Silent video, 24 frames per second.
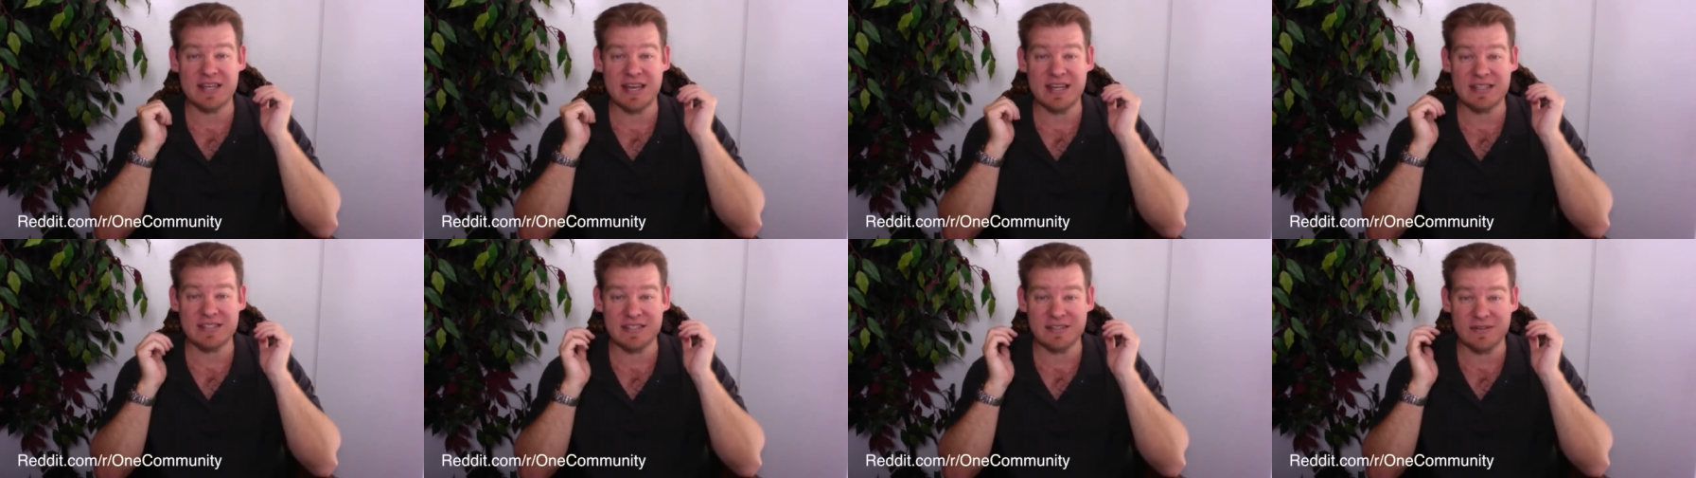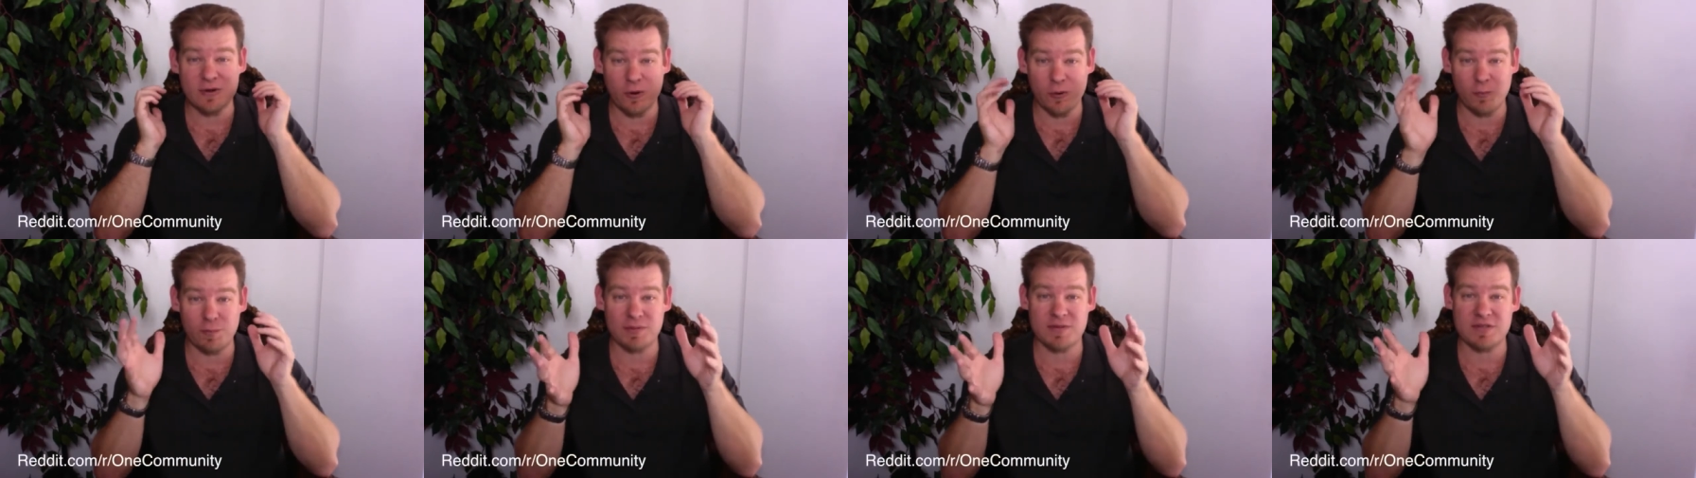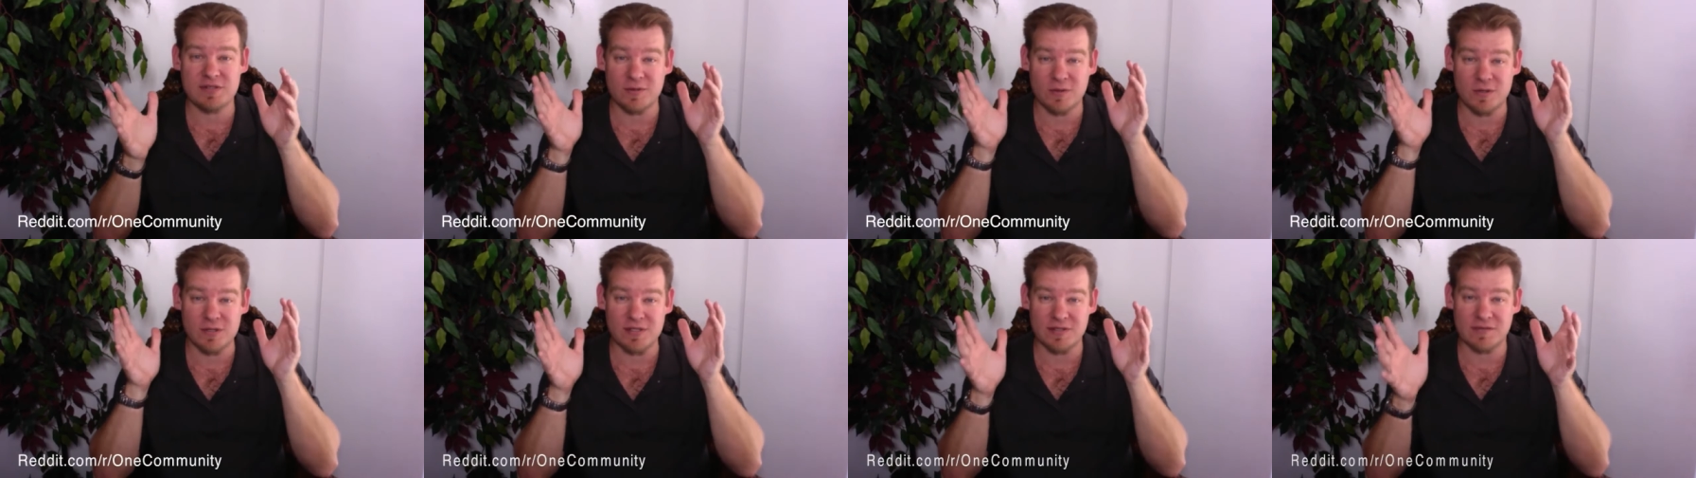as an open
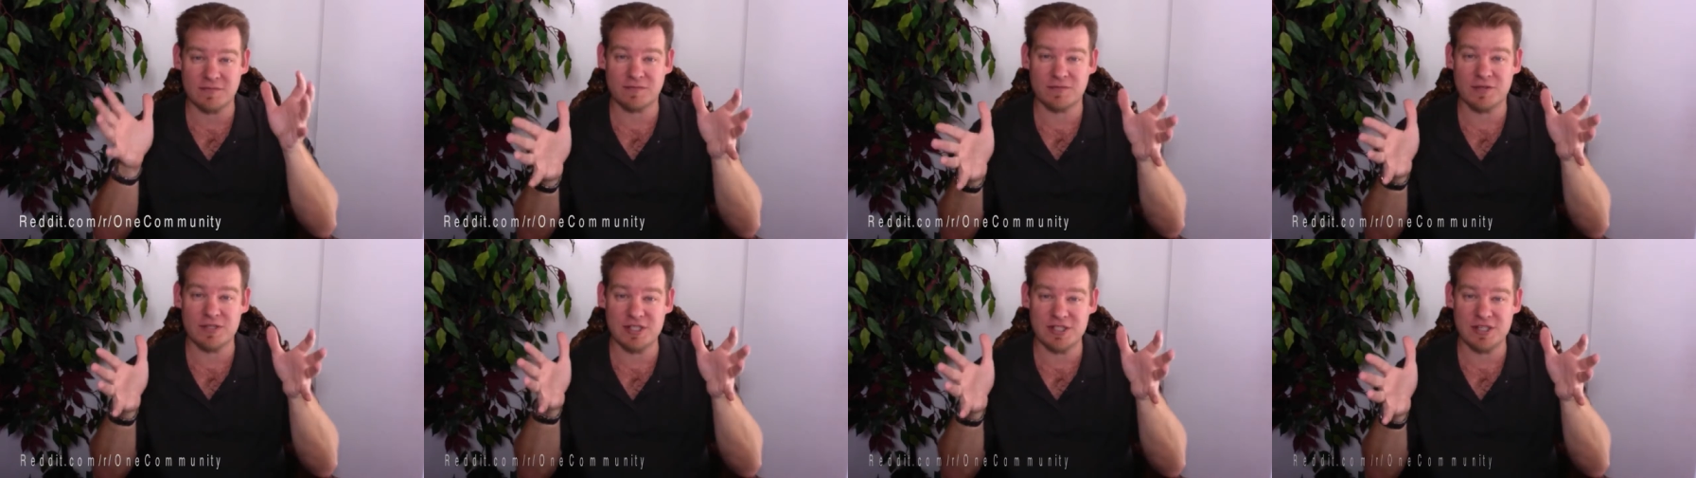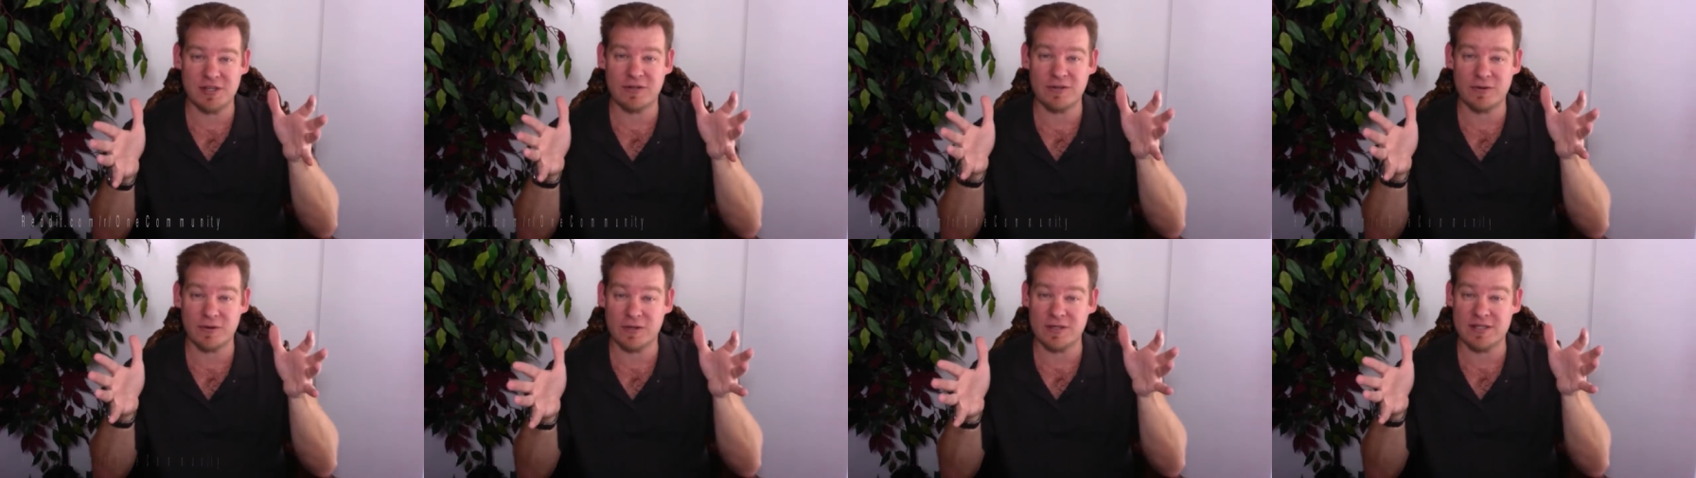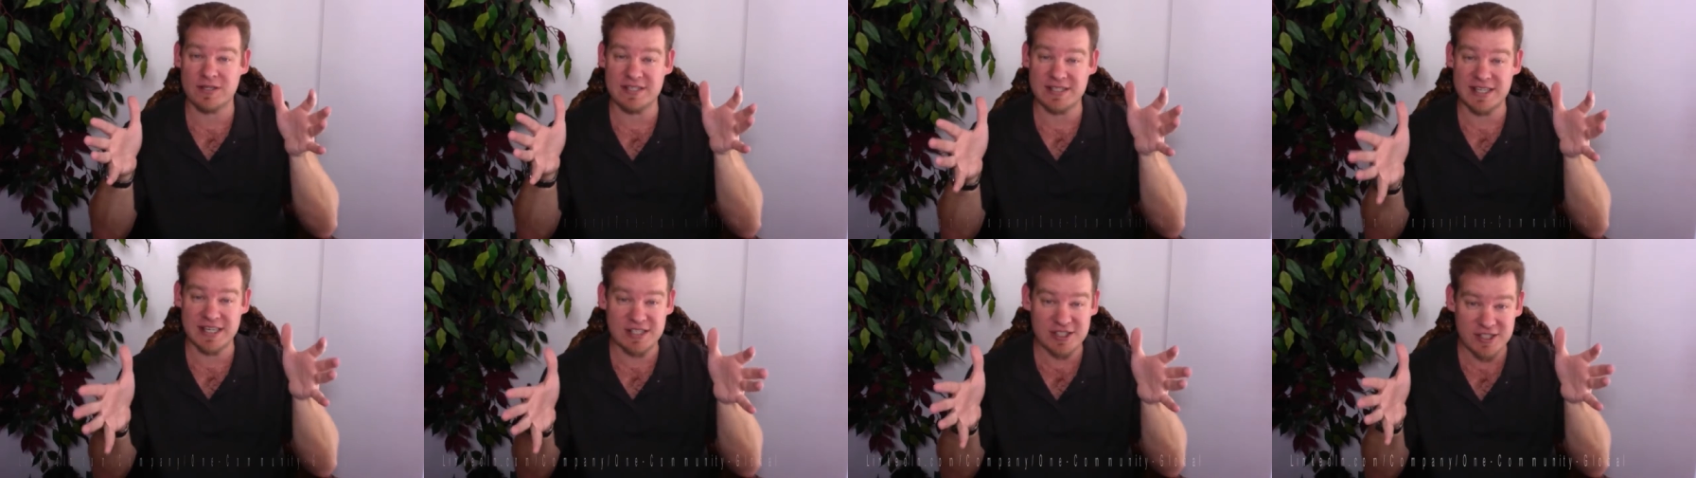source and free sharing
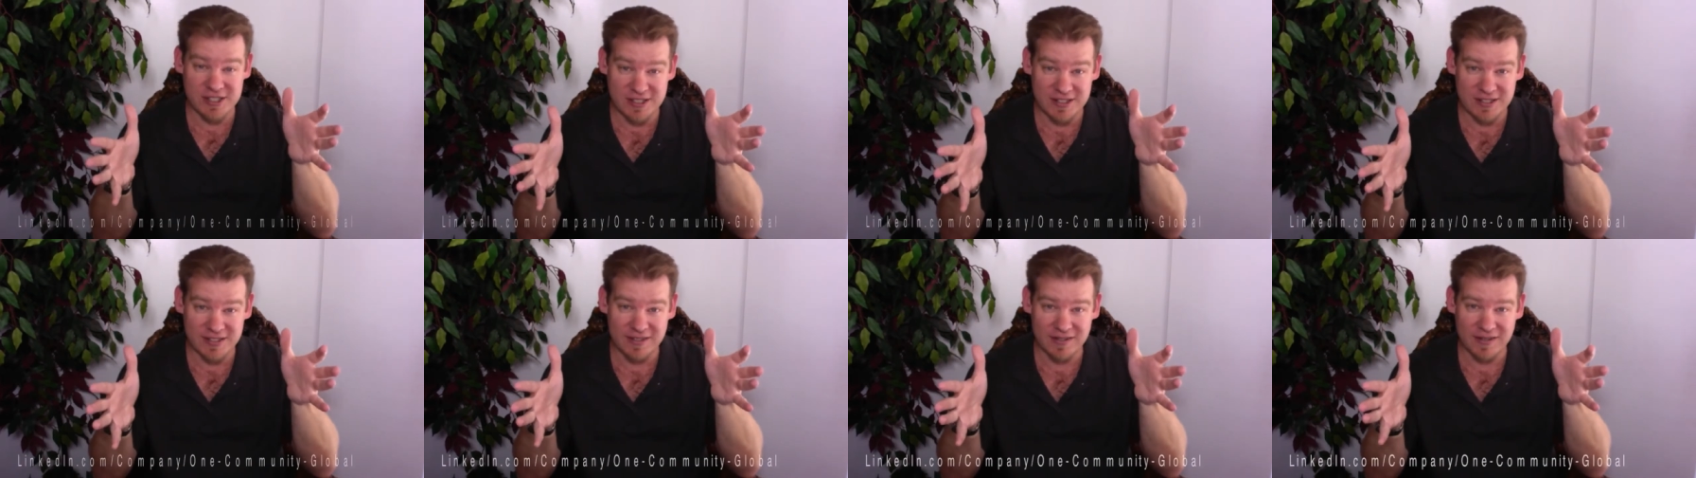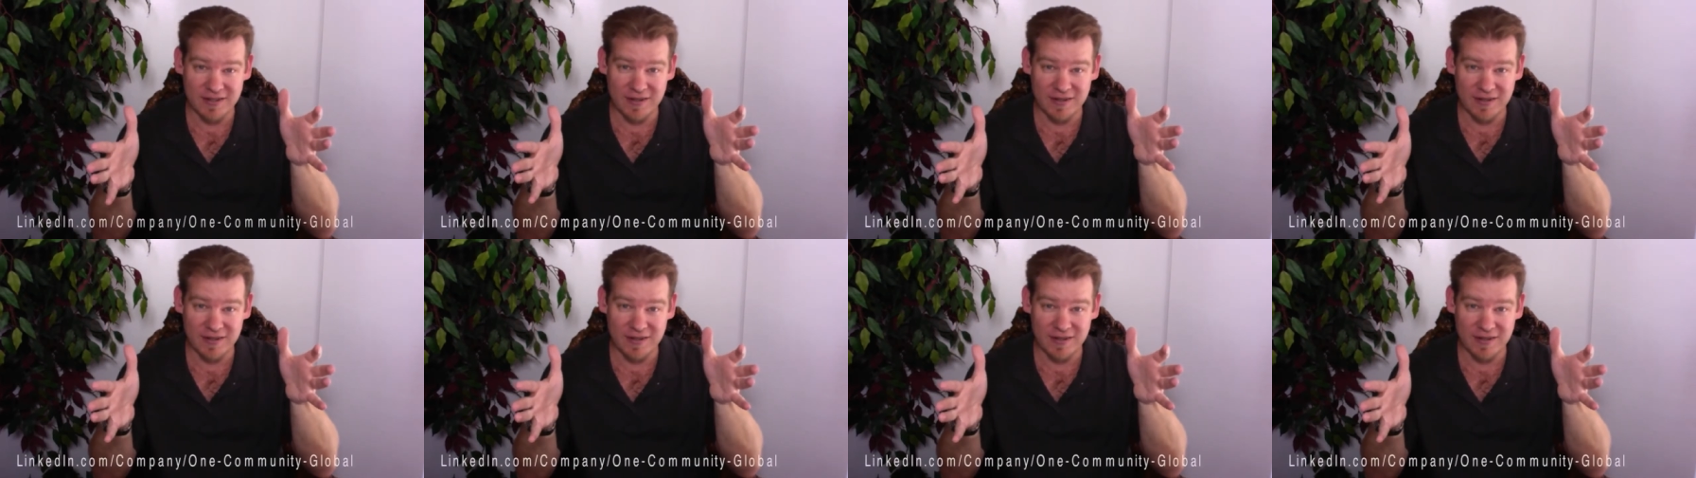organization,